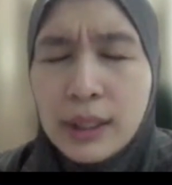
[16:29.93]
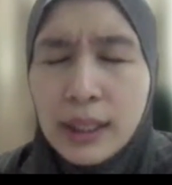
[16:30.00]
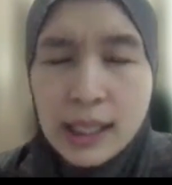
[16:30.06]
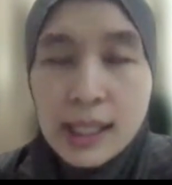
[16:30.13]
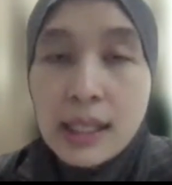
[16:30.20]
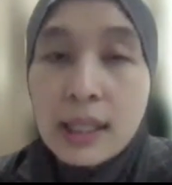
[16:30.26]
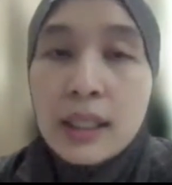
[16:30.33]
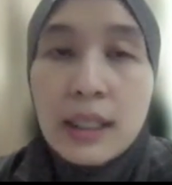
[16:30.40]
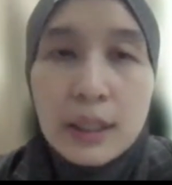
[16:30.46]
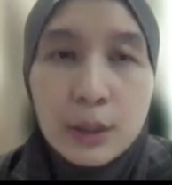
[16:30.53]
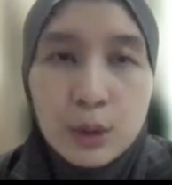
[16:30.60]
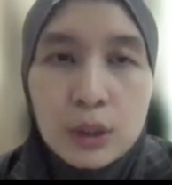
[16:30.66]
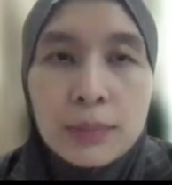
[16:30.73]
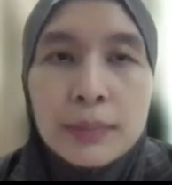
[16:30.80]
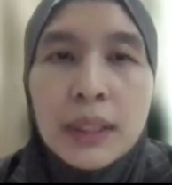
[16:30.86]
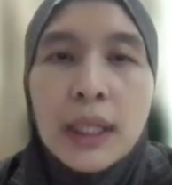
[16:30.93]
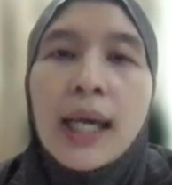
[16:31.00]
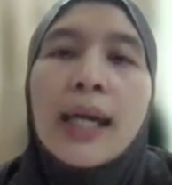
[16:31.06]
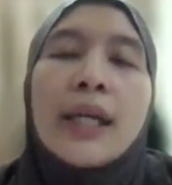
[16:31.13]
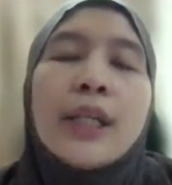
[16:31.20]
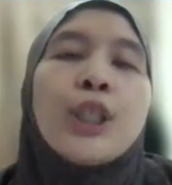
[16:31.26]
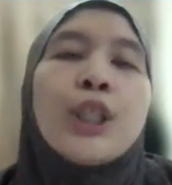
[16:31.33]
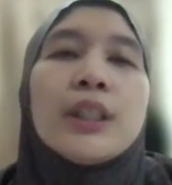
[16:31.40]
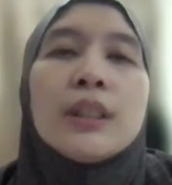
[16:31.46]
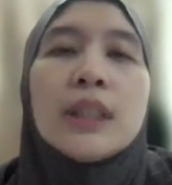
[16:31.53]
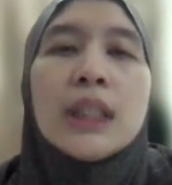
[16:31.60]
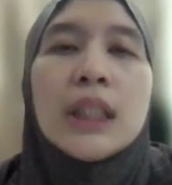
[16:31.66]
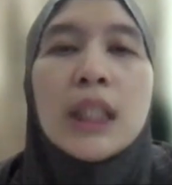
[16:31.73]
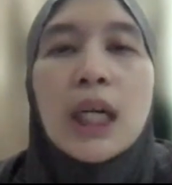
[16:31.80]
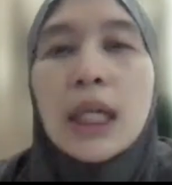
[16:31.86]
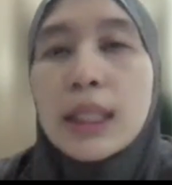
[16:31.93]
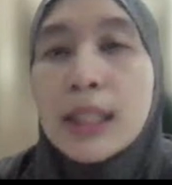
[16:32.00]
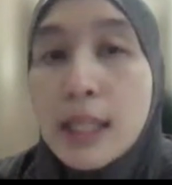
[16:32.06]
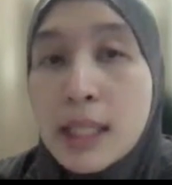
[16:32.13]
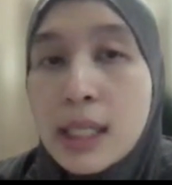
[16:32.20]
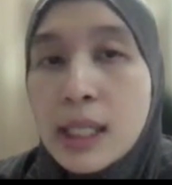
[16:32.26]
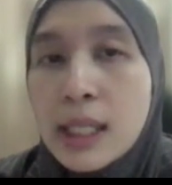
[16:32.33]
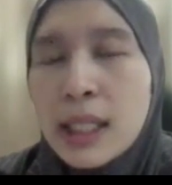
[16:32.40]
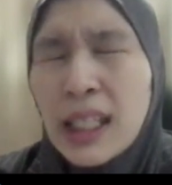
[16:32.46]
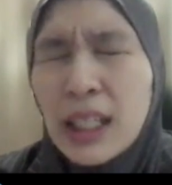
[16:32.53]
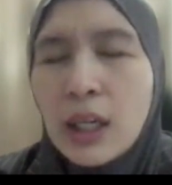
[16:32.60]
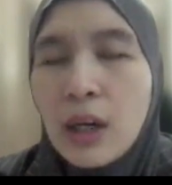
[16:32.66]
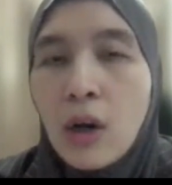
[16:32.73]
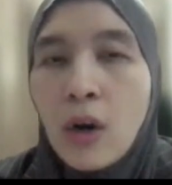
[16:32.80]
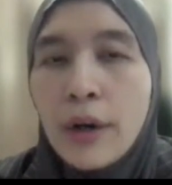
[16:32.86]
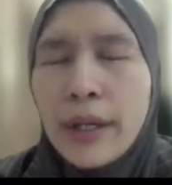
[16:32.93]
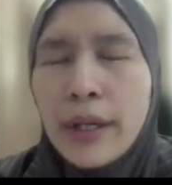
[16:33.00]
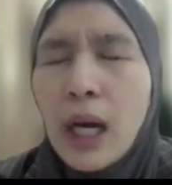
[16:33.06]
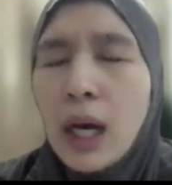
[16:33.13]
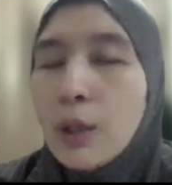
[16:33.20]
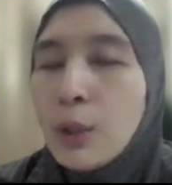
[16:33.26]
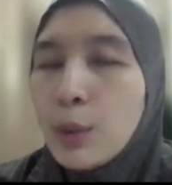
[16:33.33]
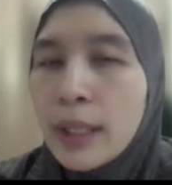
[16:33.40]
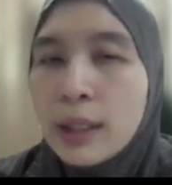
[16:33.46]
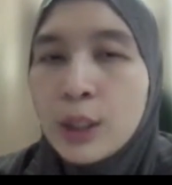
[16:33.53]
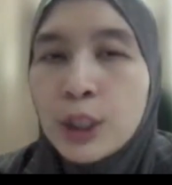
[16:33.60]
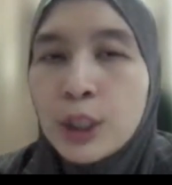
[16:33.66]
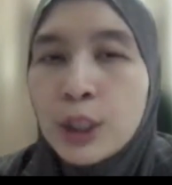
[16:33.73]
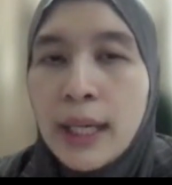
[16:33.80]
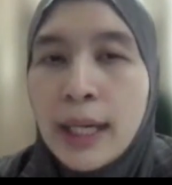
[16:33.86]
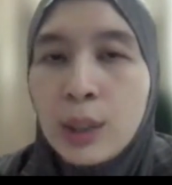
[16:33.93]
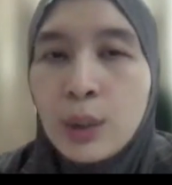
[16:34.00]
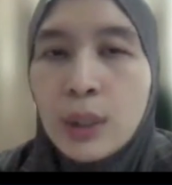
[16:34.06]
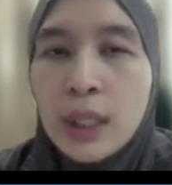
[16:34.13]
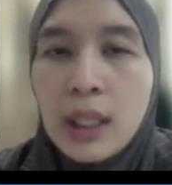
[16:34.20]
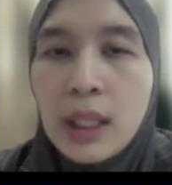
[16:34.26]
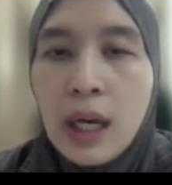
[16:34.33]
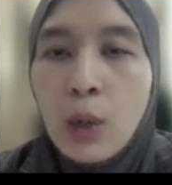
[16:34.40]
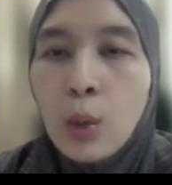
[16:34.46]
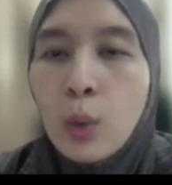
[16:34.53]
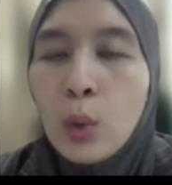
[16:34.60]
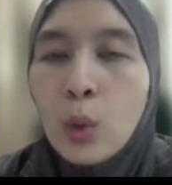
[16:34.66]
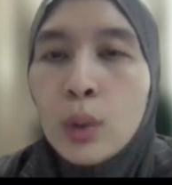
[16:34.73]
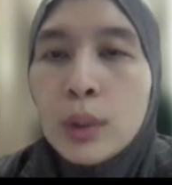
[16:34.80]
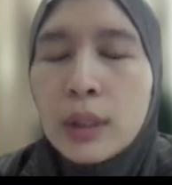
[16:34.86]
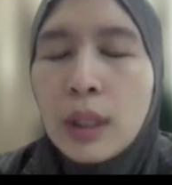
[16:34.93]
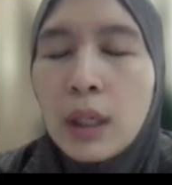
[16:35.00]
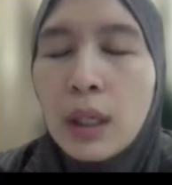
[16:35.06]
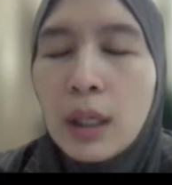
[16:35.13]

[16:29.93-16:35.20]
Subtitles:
Zainudin and group actually did a study on how do we actually educate our own